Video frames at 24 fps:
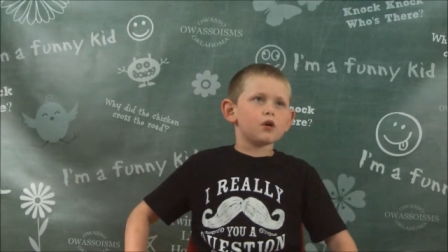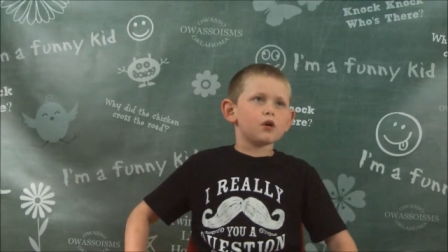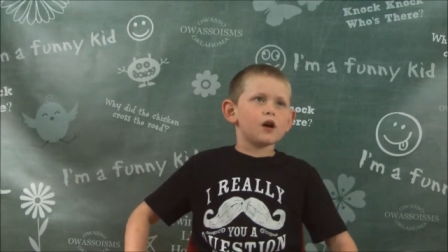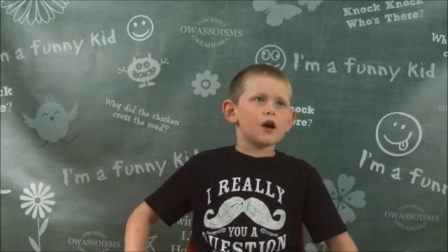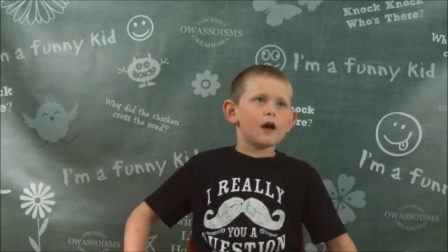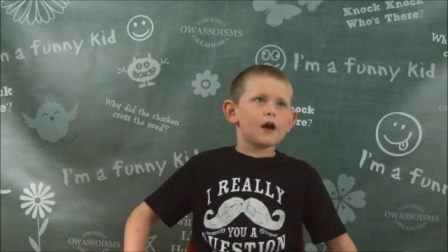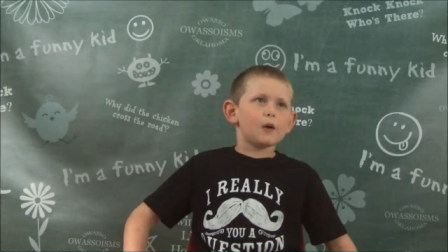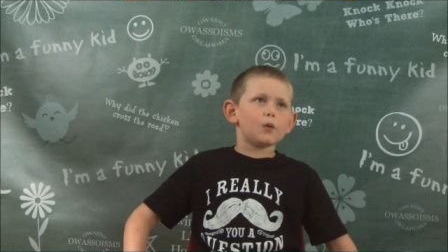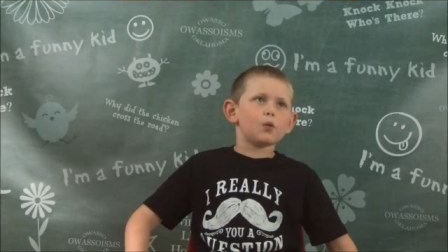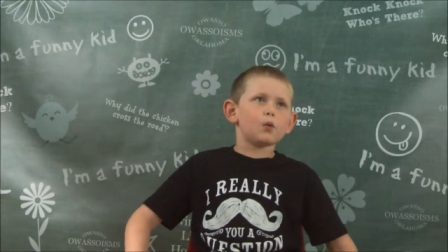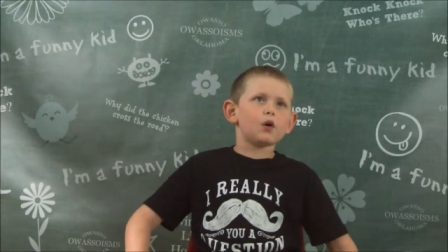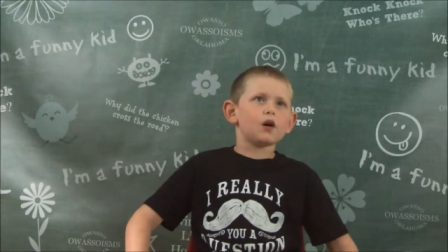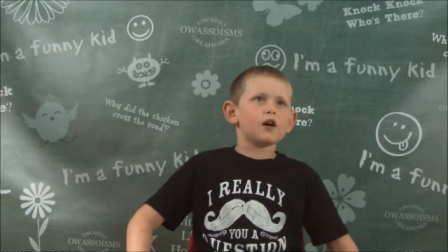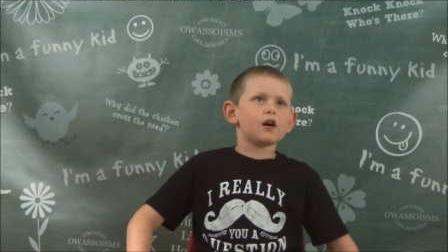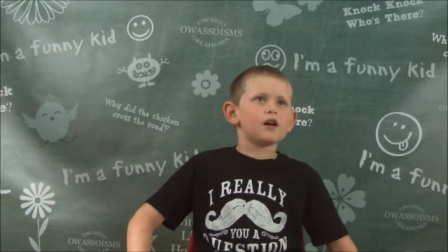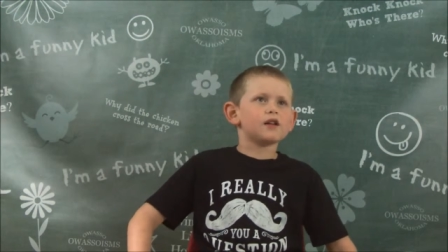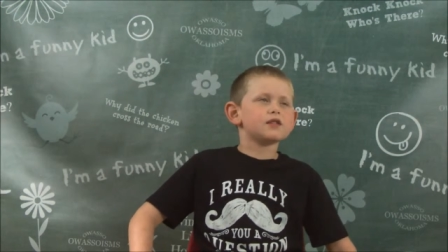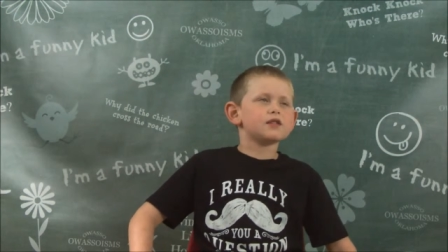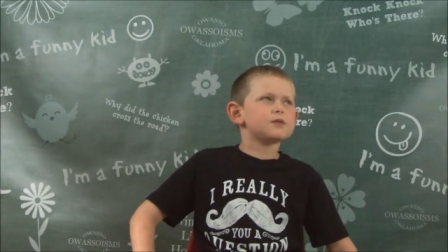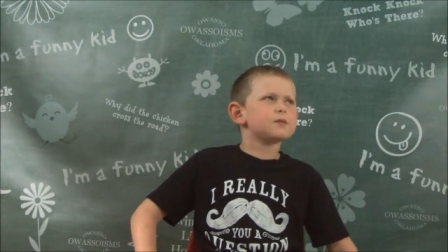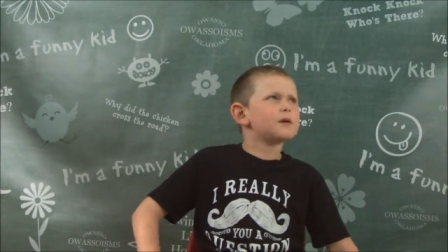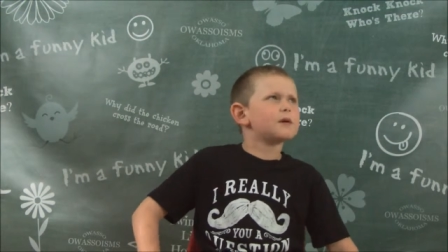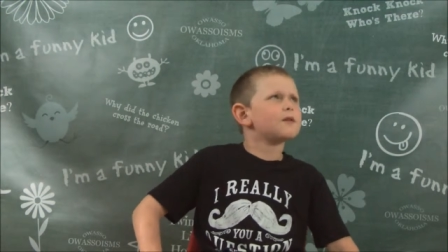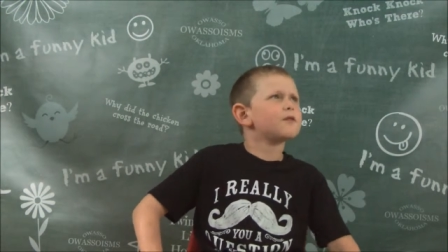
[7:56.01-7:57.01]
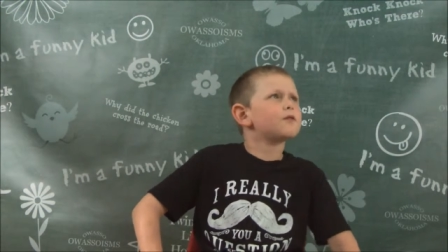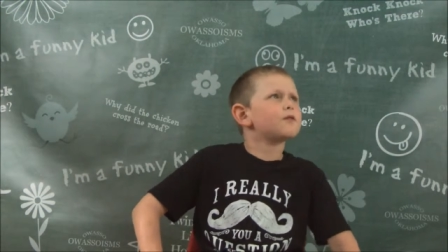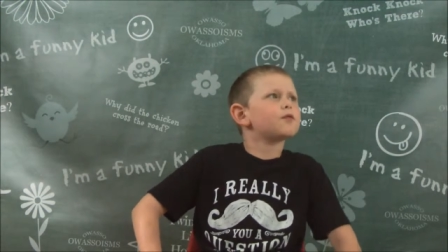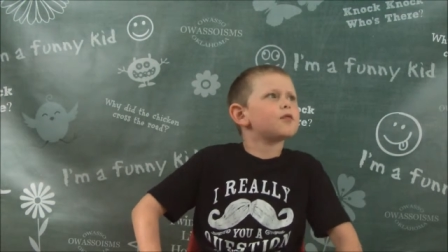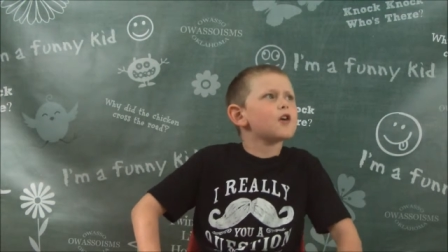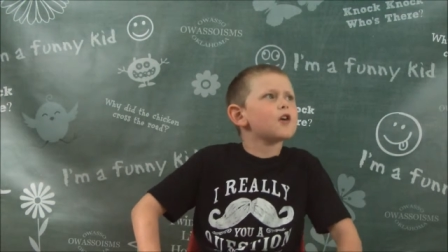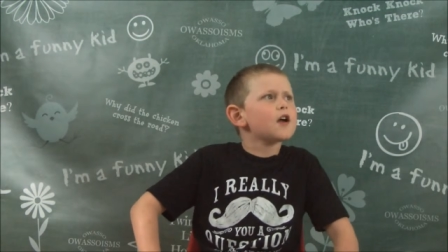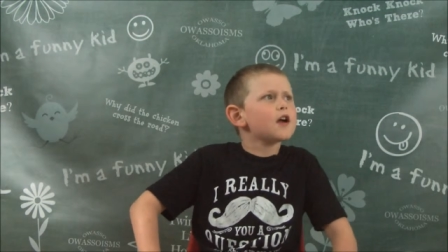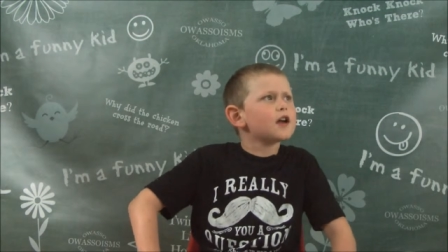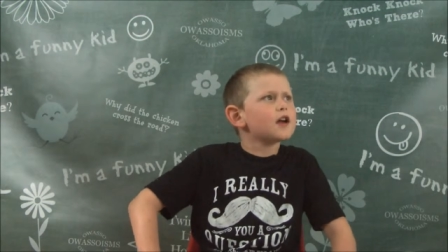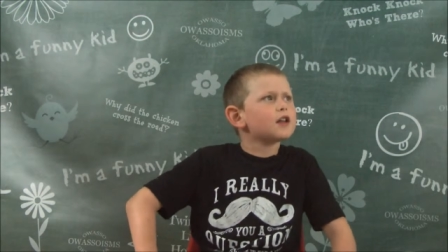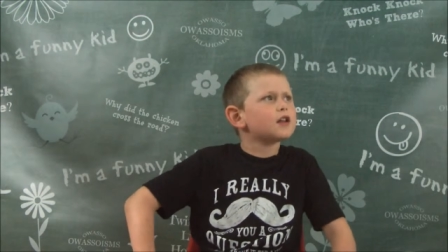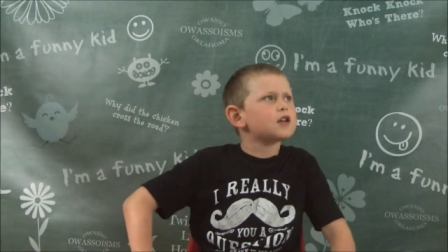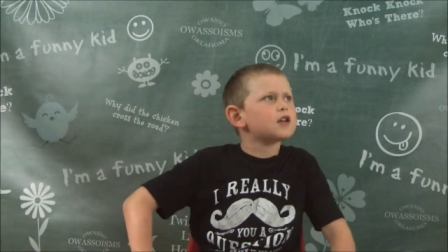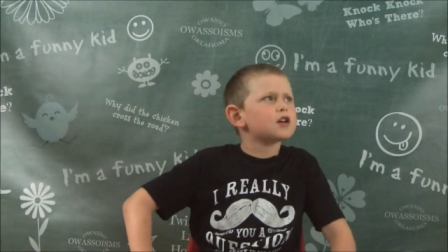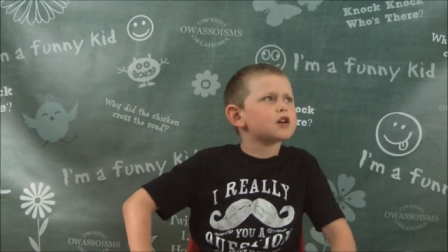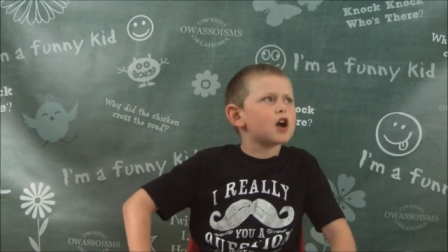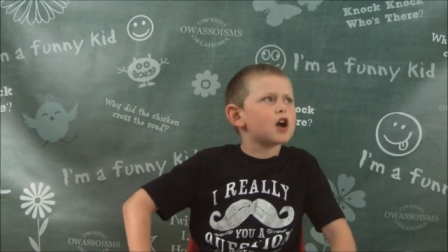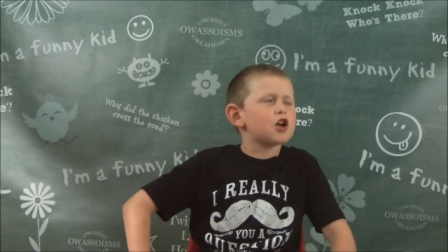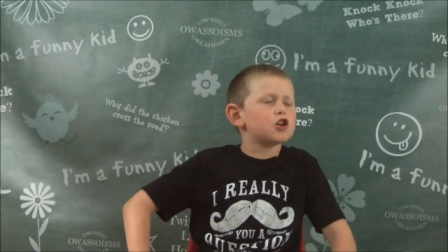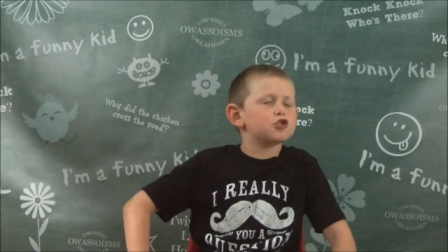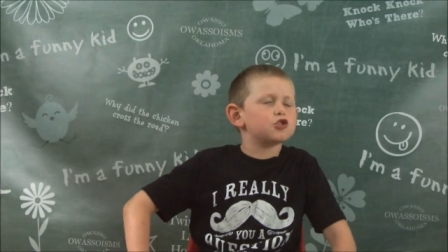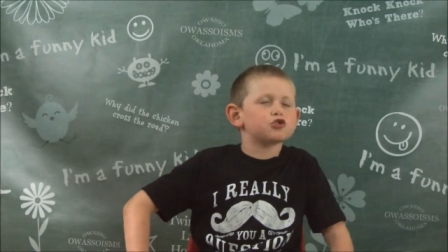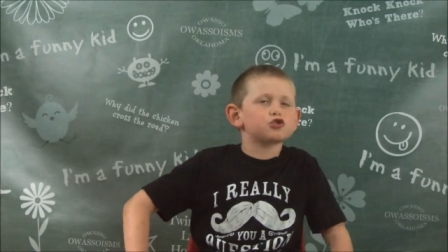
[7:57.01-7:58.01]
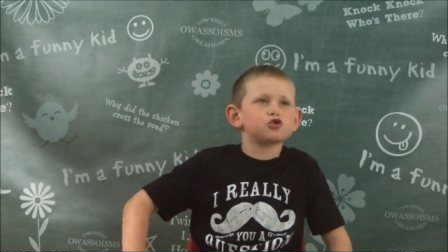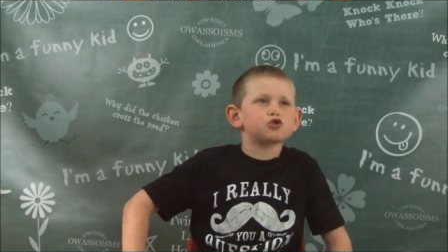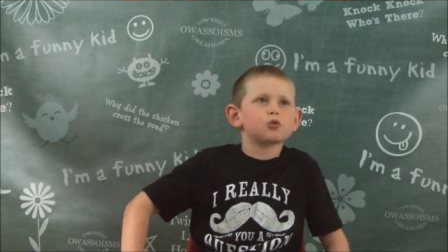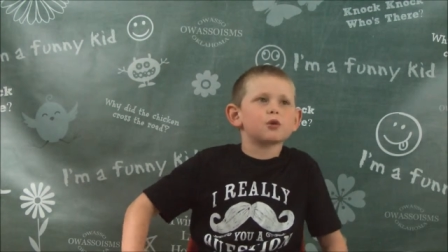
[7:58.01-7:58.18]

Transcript: at once, but then he got used